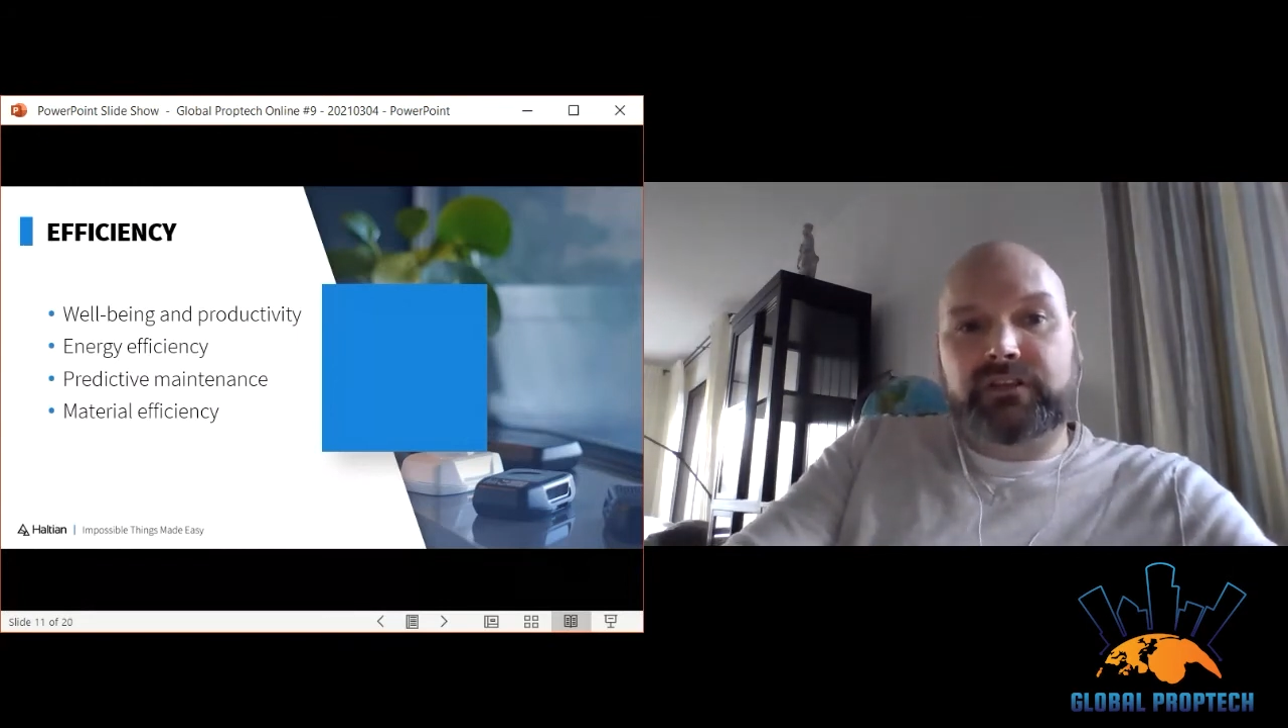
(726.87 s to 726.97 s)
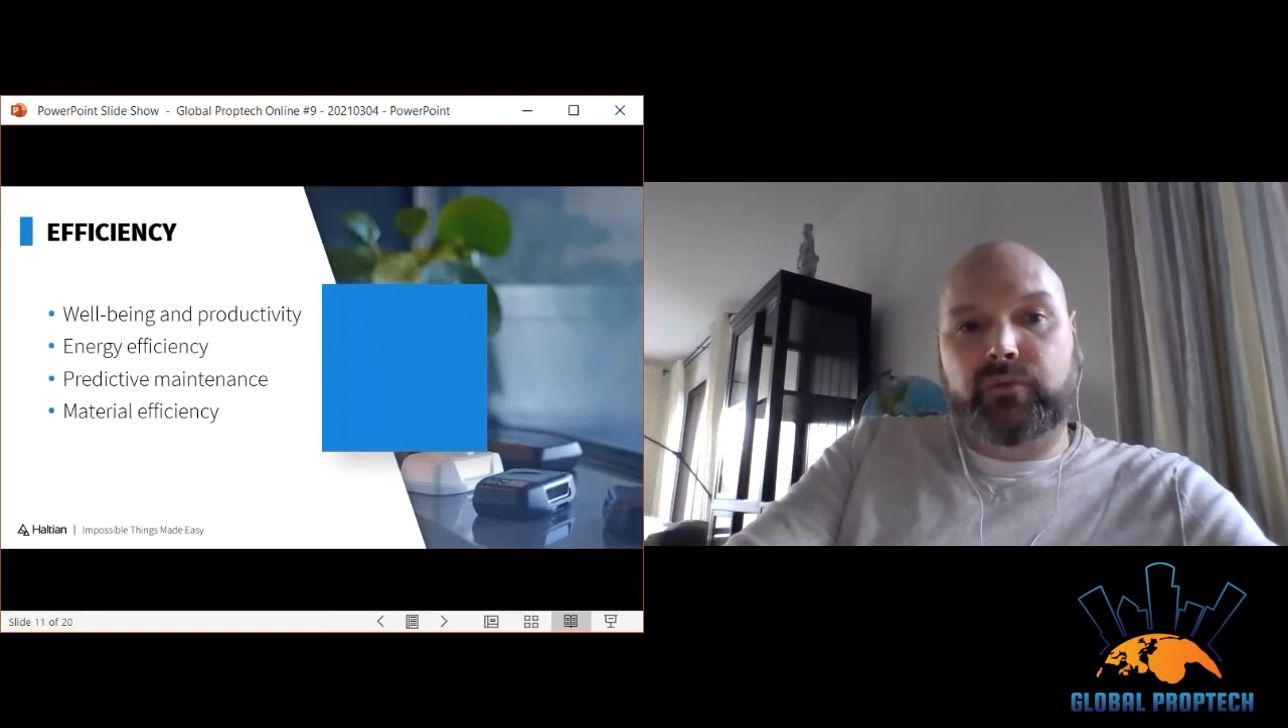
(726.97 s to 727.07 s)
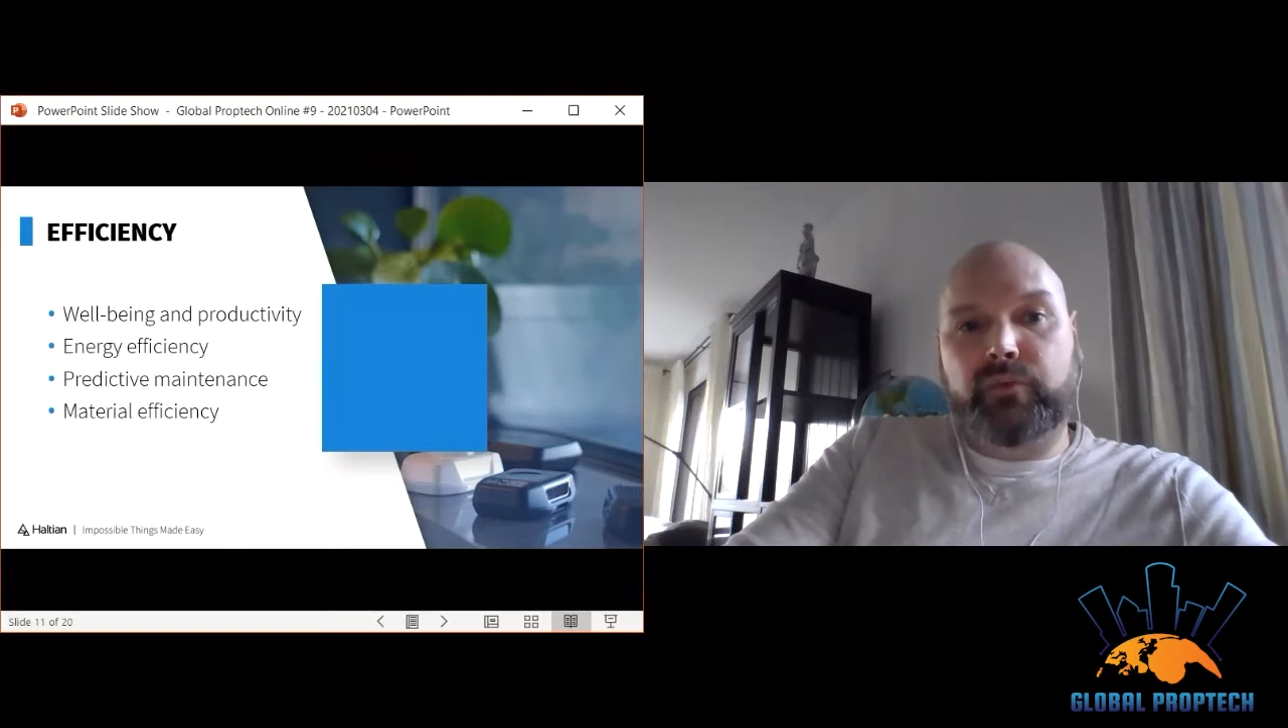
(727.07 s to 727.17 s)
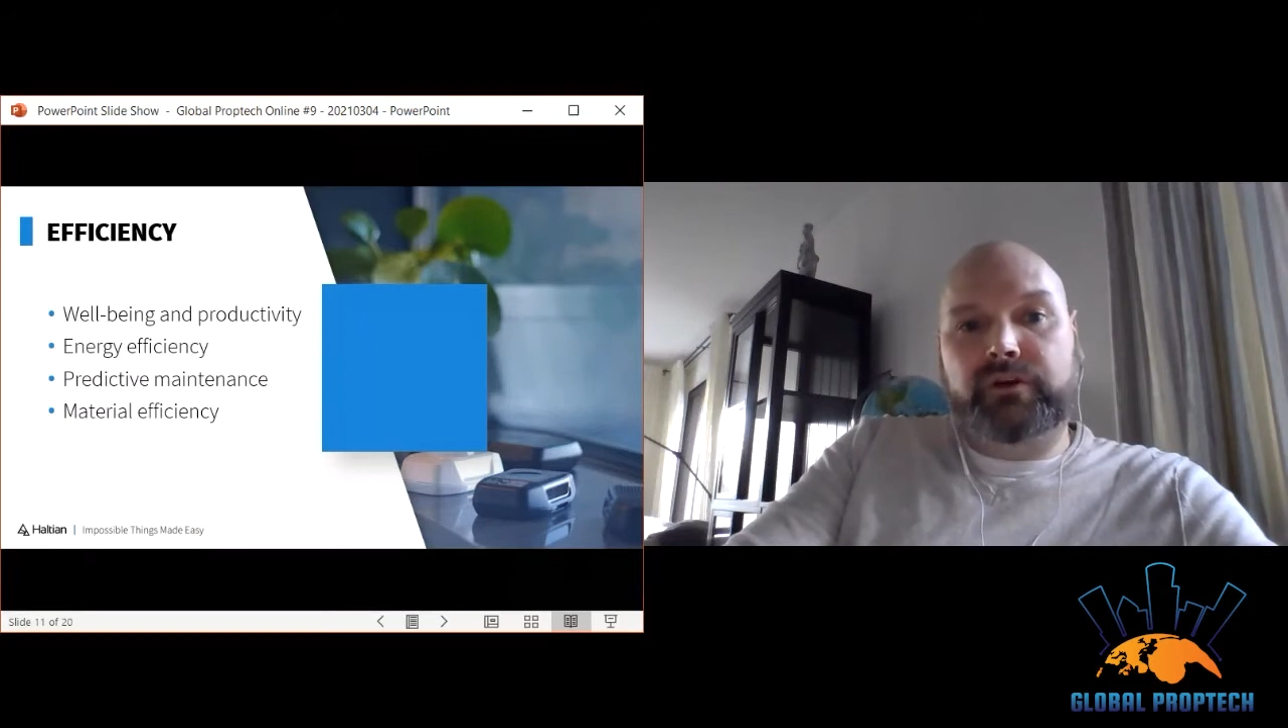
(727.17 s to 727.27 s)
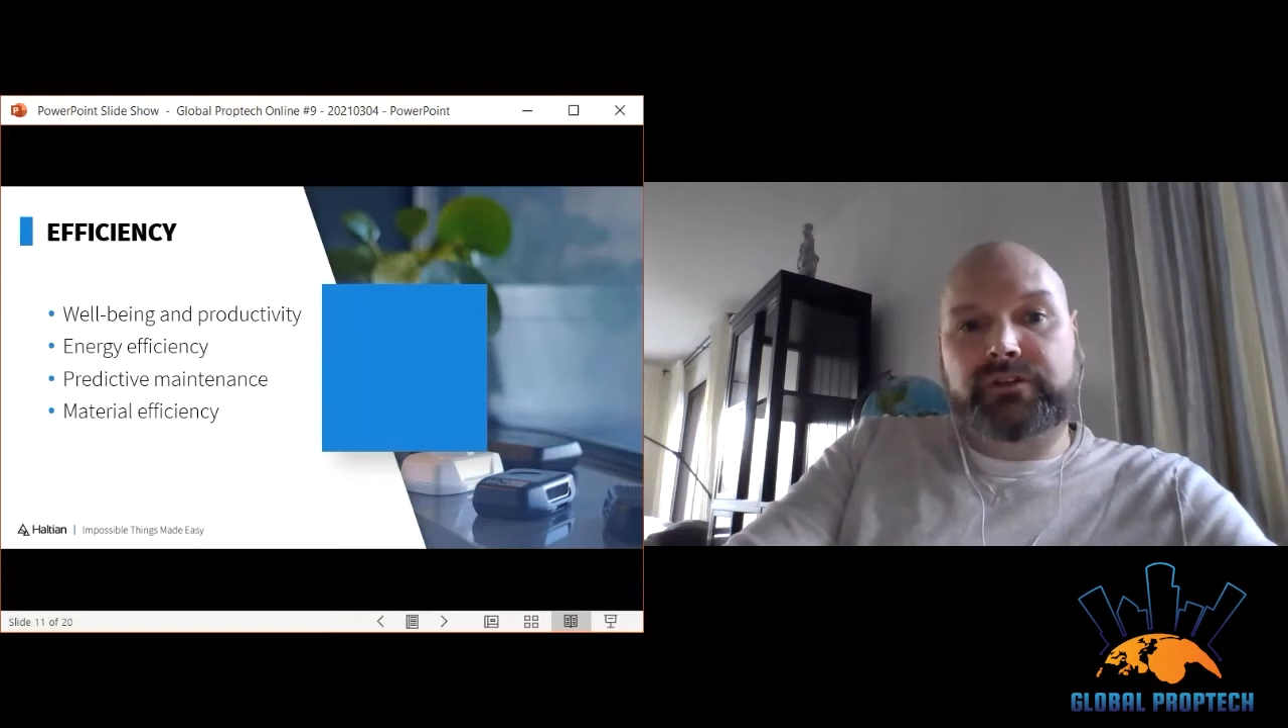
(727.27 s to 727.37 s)
in the
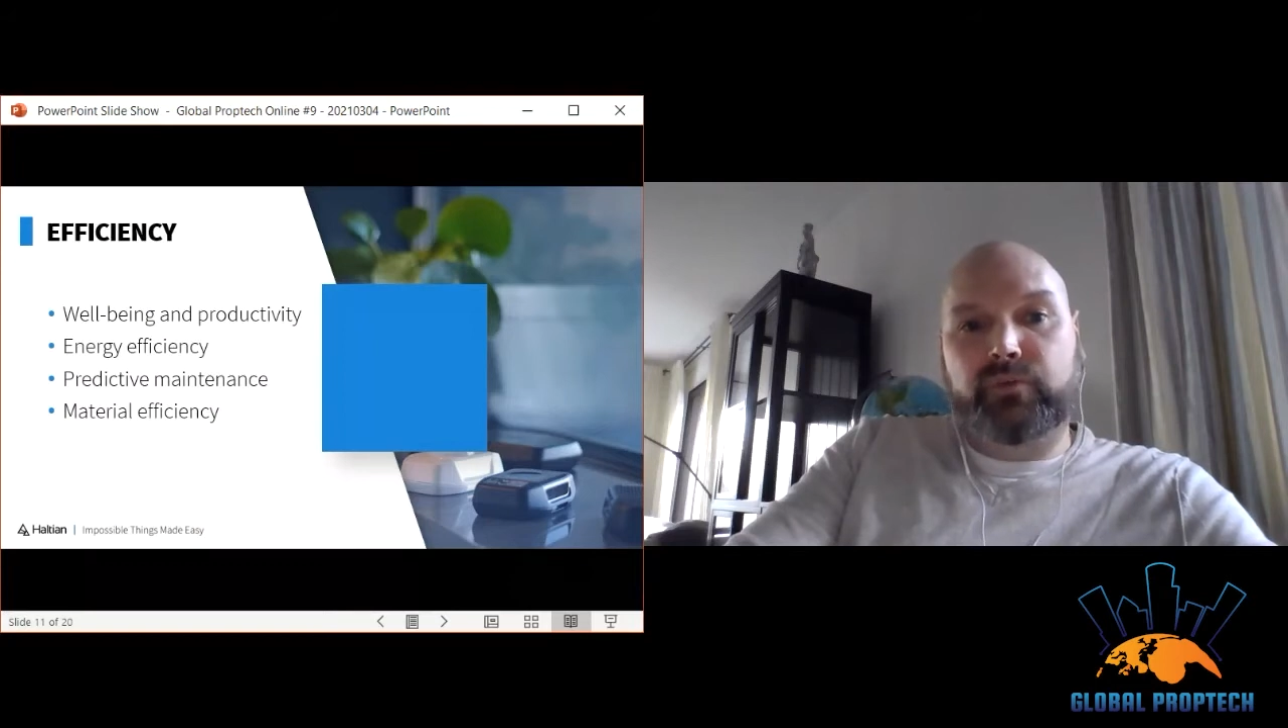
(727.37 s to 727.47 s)
wash